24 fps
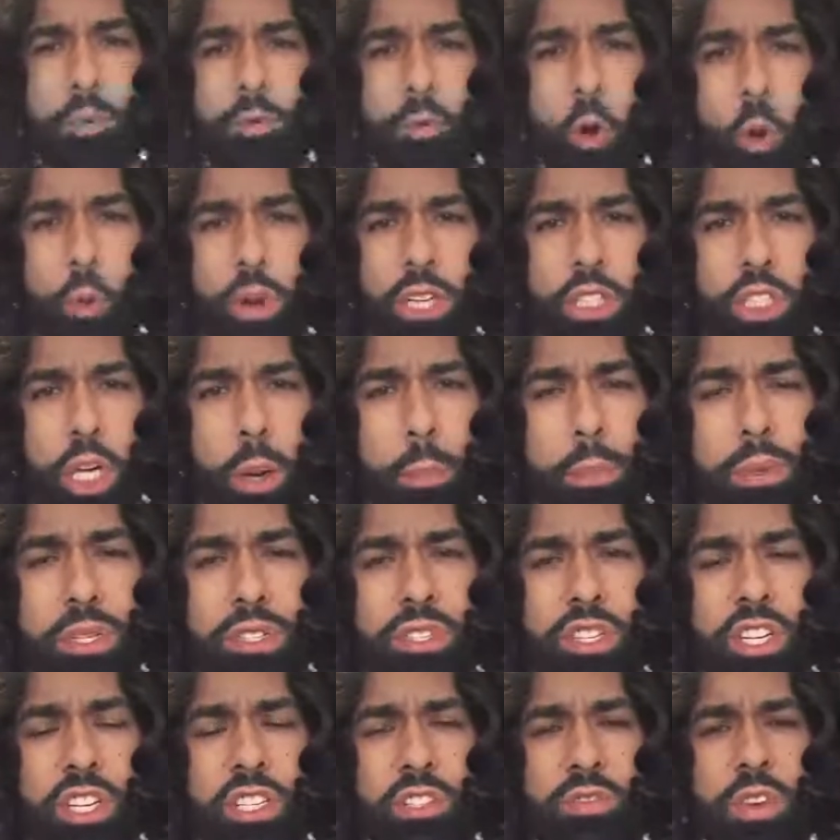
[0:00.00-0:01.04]
before we jump
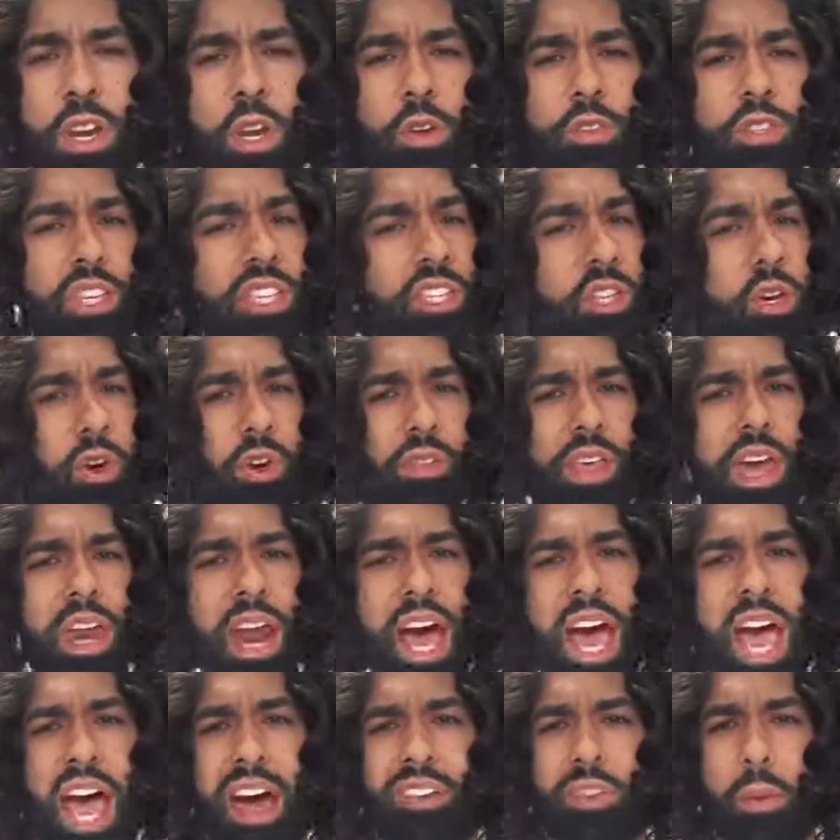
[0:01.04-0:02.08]
into this video, did you know that
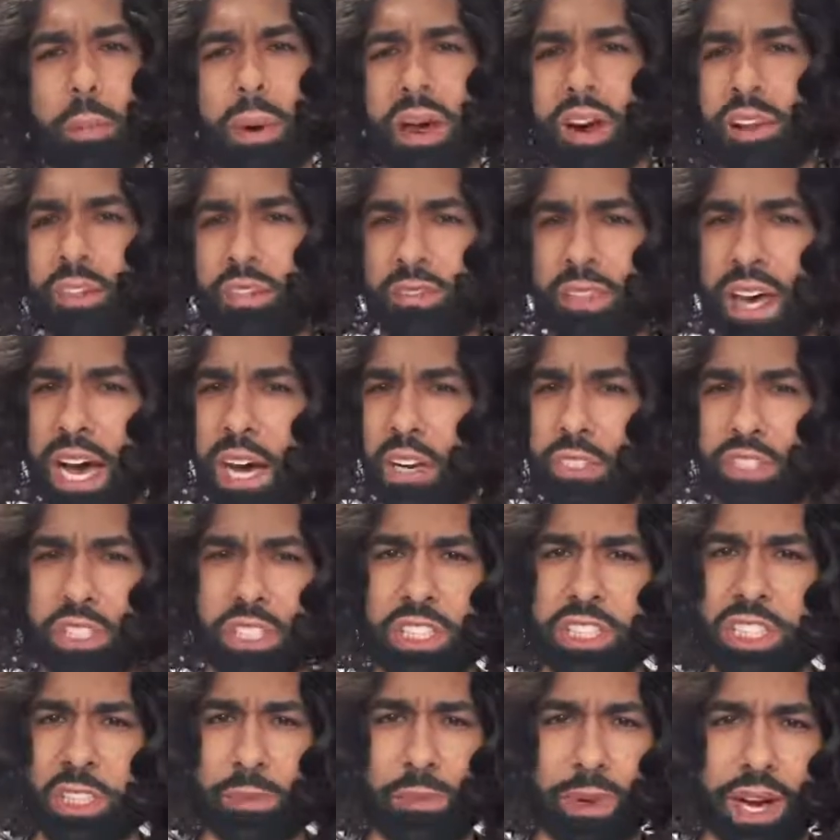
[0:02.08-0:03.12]
I have about a
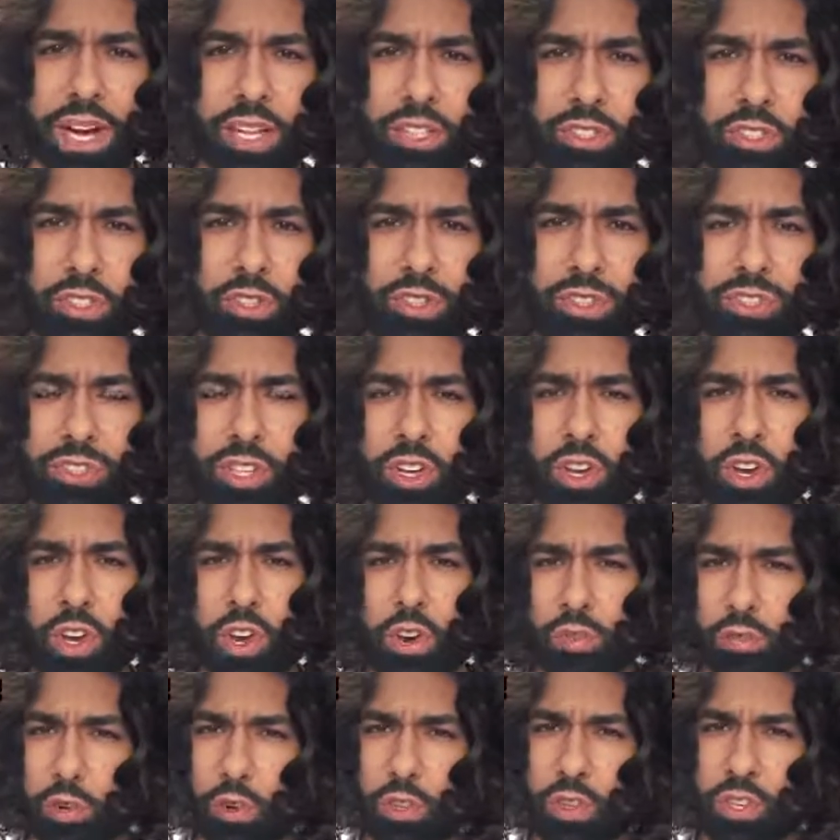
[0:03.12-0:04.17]
thousand sponsors
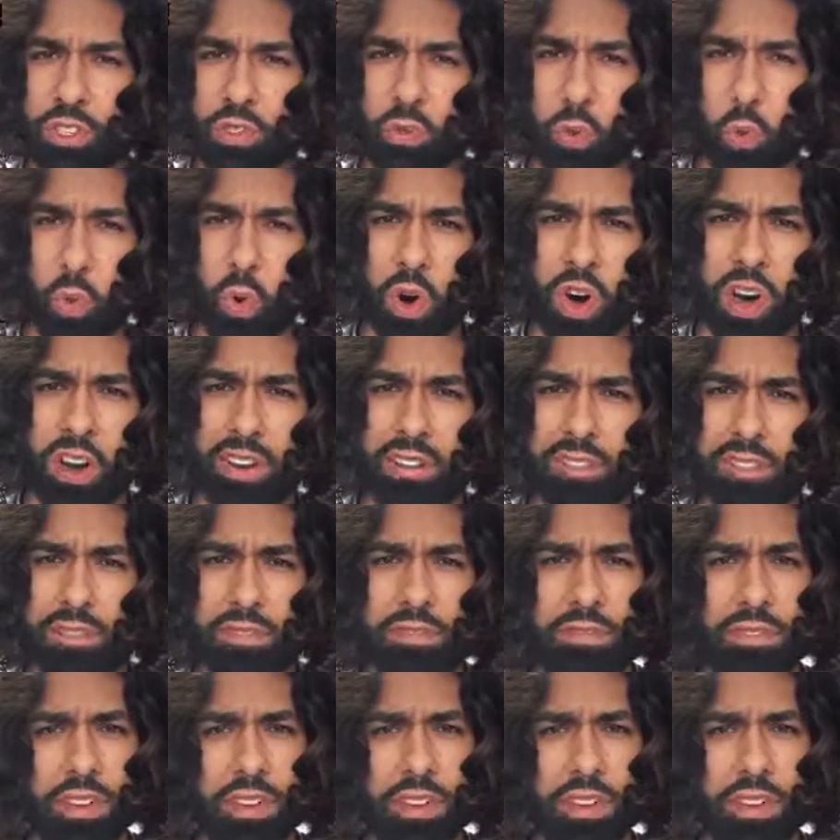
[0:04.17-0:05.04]
for this one